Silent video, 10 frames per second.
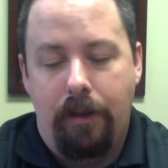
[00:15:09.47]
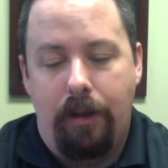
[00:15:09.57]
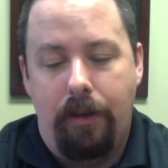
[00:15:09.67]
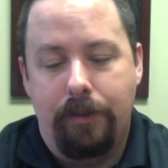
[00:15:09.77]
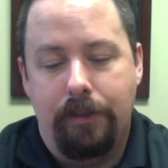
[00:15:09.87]
Uh,
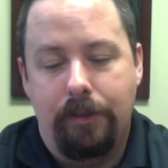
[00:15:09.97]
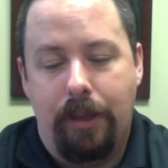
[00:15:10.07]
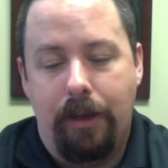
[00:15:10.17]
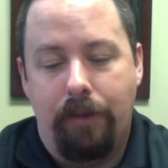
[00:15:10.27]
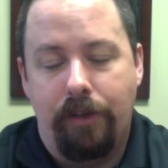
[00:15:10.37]
this is the
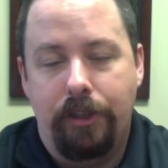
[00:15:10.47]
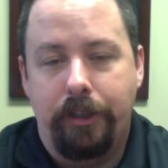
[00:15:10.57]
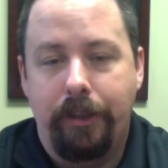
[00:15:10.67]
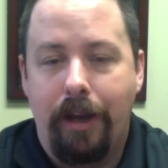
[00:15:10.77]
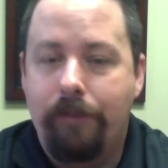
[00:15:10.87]

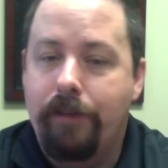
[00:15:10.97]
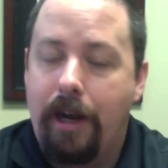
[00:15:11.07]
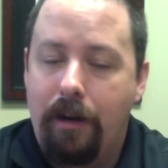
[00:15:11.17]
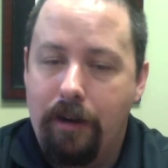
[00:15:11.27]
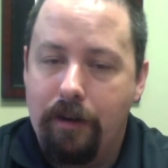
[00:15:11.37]
definition that I've
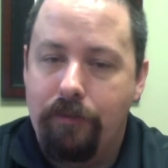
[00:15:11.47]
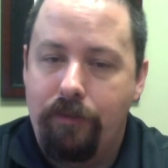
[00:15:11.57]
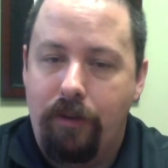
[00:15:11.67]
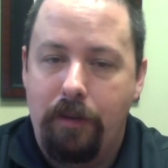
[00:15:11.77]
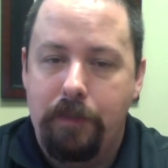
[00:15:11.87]
inherited
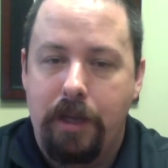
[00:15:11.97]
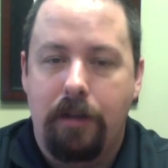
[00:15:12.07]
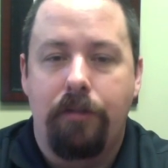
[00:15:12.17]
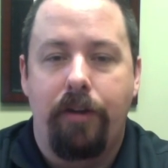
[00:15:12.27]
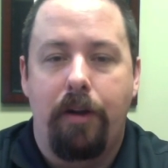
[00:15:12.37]
from
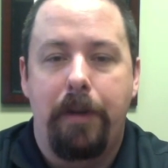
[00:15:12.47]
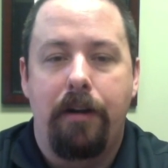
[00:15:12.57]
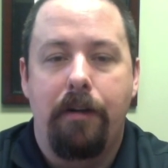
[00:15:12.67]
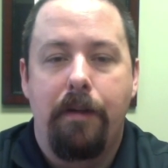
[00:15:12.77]
Dr. Fairbairn.